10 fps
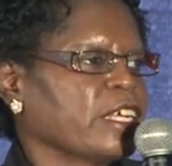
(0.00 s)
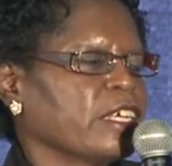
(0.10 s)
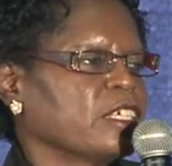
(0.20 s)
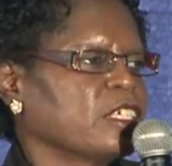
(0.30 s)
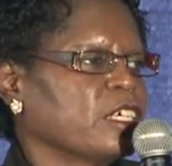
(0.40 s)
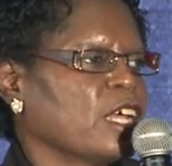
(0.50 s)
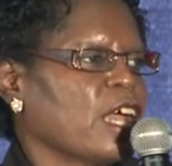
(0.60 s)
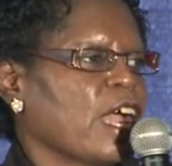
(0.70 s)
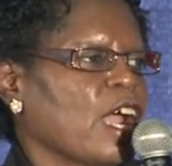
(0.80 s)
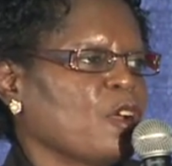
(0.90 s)
And
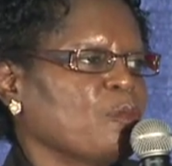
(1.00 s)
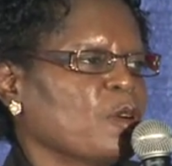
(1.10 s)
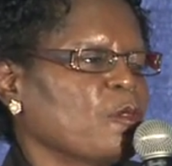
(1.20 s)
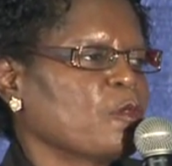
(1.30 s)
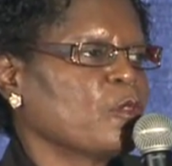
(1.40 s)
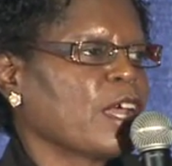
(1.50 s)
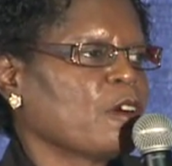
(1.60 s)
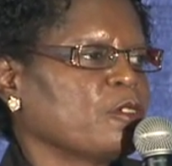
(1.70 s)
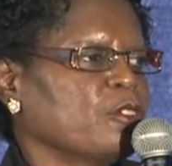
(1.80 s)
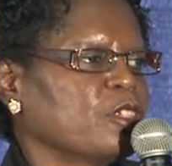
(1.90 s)
I remember when
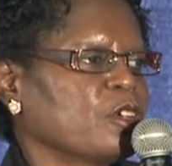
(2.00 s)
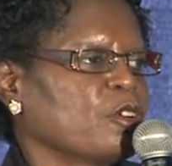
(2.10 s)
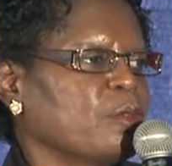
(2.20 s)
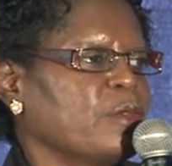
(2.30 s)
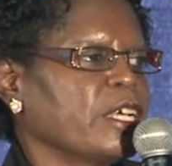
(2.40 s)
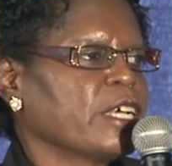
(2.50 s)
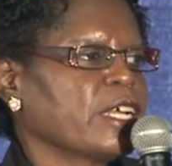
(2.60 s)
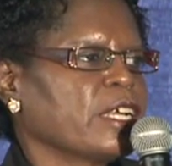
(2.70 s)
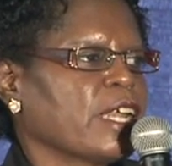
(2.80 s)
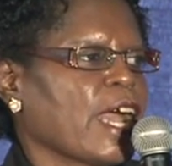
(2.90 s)
I used to go to bed
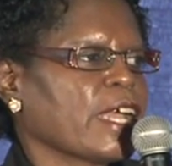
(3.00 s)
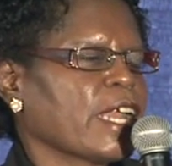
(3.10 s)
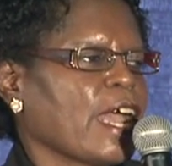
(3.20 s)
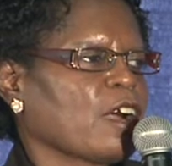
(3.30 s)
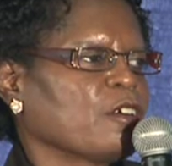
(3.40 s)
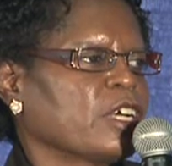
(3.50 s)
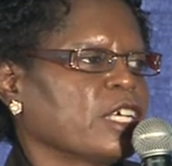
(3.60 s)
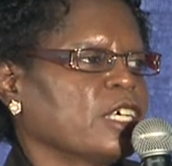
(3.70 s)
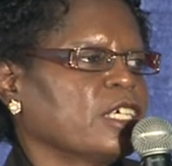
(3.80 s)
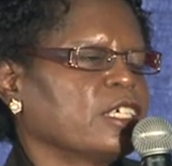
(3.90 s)
at night, how
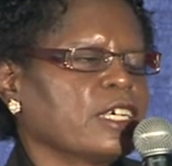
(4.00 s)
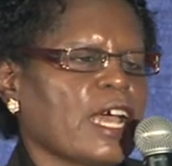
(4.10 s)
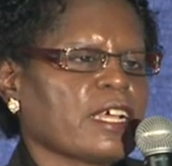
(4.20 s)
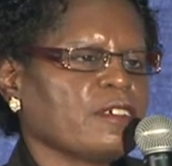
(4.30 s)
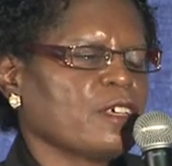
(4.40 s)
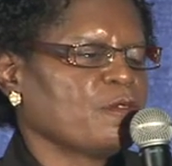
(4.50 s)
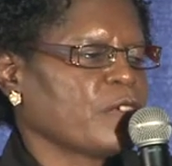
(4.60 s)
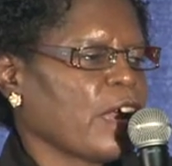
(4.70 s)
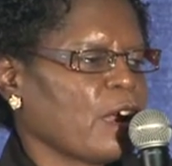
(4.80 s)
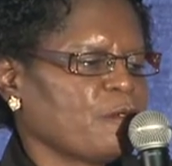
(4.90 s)
looked like
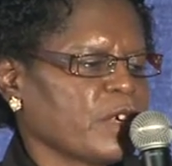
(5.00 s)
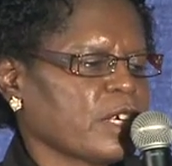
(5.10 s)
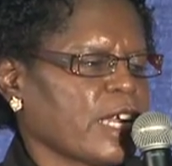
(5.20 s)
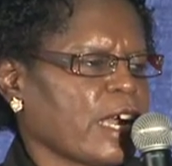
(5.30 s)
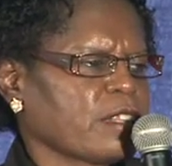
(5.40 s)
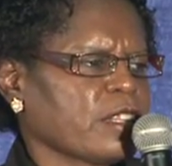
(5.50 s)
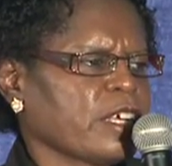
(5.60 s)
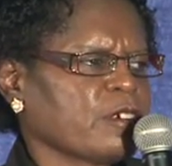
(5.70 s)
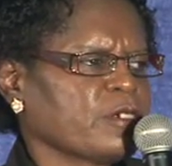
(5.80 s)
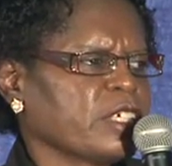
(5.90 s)
I felt like
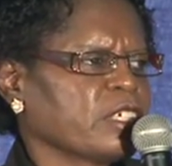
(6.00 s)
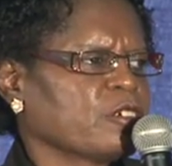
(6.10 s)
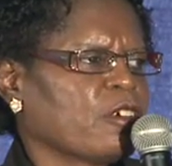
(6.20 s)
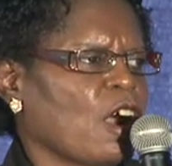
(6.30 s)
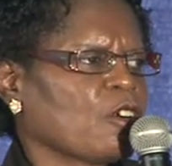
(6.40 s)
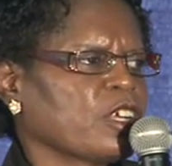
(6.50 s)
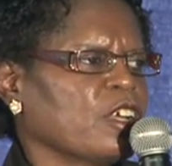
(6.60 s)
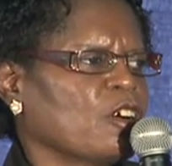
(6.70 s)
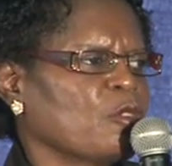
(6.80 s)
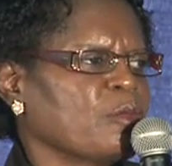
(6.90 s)
things were just
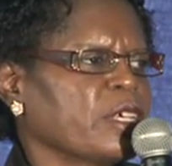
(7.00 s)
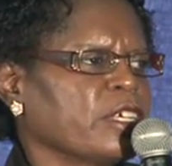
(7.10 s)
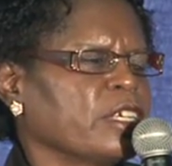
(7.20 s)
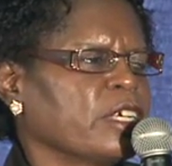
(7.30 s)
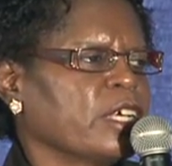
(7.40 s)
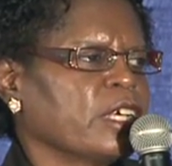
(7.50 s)
crawling on me,